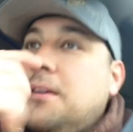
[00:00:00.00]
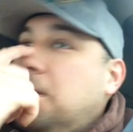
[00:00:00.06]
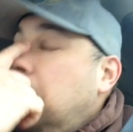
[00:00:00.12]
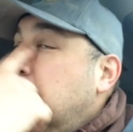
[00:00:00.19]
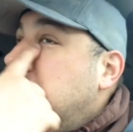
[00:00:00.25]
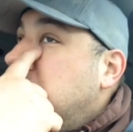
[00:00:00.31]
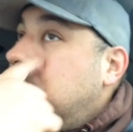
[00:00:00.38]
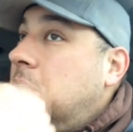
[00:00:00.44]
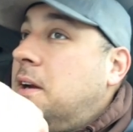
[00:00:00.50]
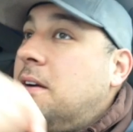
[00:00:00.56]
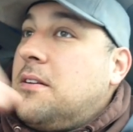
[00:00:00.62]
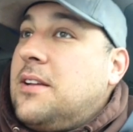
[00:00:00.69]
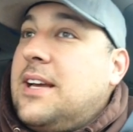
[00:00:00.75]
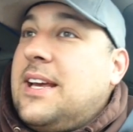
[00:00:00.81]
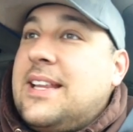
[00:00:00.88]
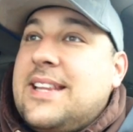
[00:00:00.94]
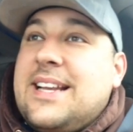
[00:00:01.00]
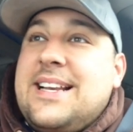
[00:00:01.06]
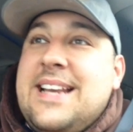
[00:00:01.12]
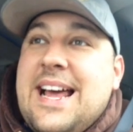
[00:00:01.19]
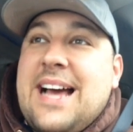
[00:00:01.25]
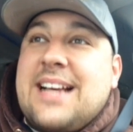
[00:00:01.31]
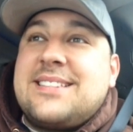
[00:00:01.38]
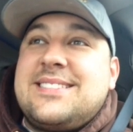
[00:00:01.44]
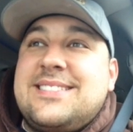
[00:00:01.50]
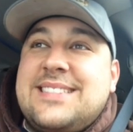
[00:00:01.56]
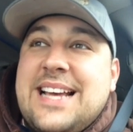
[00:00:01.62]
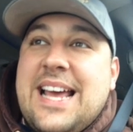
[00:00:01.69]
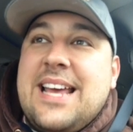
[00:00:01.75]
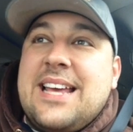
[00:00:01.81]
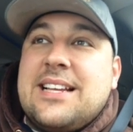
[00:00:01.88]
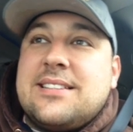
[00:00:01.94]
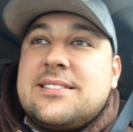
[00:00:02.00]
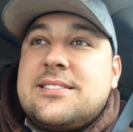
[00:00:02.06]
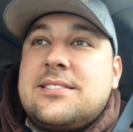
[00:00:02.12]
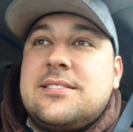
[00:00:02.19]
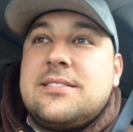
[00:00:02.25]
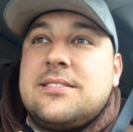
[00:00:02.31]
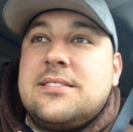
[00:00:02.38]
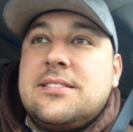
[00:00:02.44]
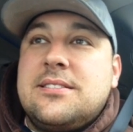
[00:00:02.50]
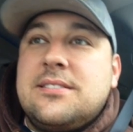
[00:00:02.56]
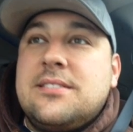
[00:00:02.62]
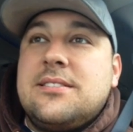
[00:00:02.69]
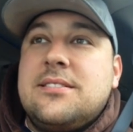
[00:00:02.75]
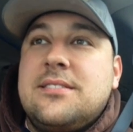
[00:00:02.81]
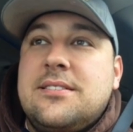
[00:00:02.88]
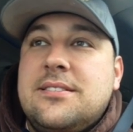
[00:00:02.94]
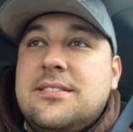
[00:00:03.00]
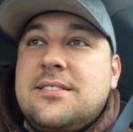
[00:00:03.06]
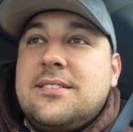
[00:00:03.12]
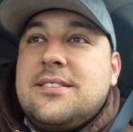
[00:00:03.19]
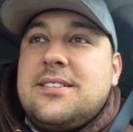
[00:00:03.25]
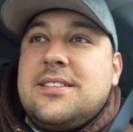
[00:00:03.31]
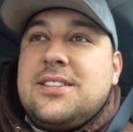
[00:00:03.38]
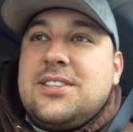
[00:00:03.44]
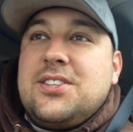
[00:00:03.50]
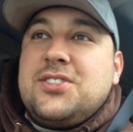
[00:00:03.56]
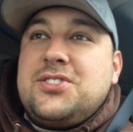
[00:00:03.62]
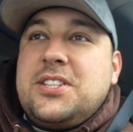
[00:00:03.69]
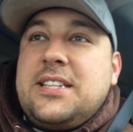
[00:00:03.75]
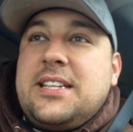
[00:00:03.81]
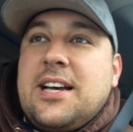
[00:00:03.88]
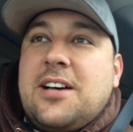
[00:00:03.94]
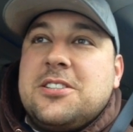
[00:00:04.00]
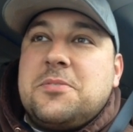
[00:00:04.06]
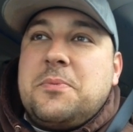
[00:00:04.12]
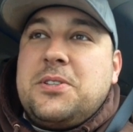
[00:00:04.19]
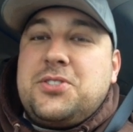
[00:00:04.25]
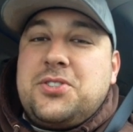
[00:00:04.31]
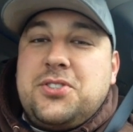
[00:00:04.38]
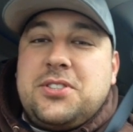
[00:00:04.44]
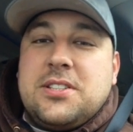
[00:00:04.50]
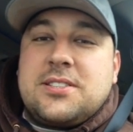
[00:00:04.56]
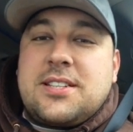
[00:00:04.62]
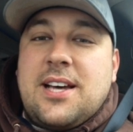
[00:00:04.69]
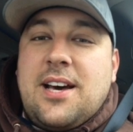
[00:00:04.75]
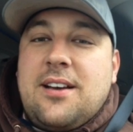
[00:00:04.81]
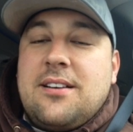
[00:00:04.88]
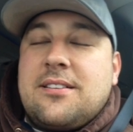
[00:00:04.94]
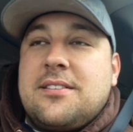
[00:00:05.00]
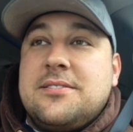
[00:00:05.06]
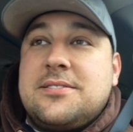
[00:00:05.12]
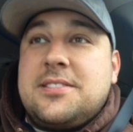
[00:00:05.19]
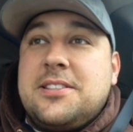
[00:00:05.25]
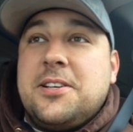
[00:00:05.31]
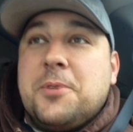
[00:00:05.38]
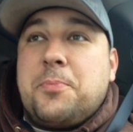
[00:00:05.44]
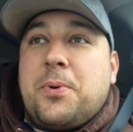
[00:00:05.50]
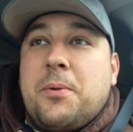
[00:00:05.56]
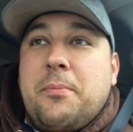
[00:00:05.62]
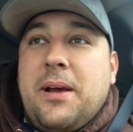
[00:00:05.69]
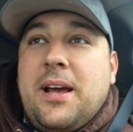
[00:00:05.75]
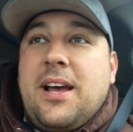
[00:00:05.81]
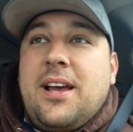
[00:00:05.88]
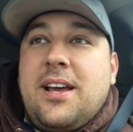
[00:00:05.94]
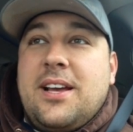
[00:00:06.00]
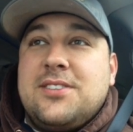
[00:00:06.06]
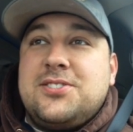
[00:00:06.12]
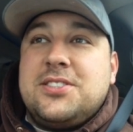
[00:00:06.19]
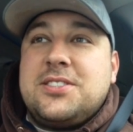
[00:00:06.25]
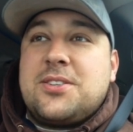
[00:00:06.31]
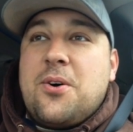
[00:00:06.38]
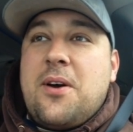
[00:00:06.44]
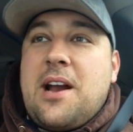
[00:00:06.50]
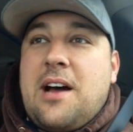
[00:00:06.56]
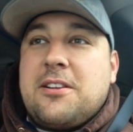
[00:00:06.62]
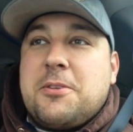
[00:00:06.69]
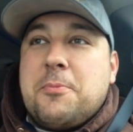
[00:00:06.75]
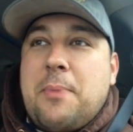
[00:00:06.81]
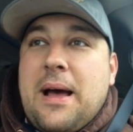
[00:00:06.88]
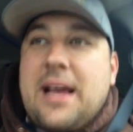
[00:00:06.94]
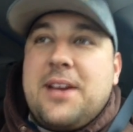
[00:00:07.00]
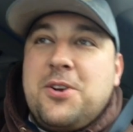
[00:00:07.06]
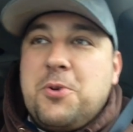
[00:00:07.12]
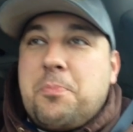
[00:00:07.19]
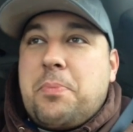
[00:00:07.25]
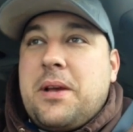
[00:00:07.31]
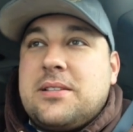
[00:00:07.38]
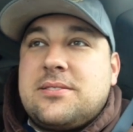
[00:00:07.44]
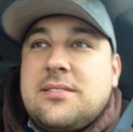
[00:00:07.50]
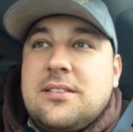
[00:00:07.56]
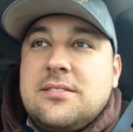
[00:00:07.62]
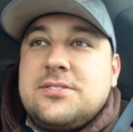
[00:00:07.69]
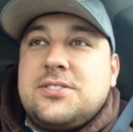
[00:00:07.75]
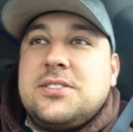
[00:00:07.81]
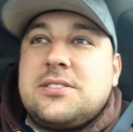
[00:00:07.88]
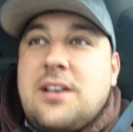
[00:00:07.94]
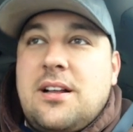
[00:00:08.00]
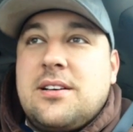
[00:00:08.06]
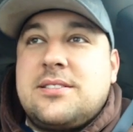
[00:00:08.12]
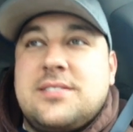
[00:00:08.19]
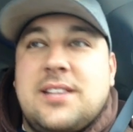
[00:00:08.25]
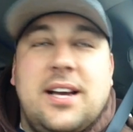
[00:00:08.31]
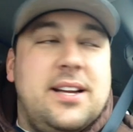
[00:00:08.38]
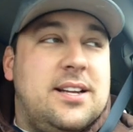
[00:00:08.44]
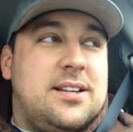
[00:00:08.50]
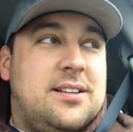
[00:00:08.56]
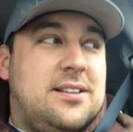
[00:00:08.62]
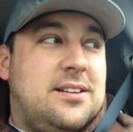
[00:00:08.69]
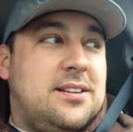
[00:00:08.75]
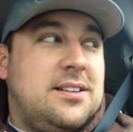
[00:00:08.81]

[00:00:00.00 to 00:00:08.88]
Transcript: and literally in the next sentence she tells me she just got her concealed permit and she's going out to buy a new pistol, and she's all excited.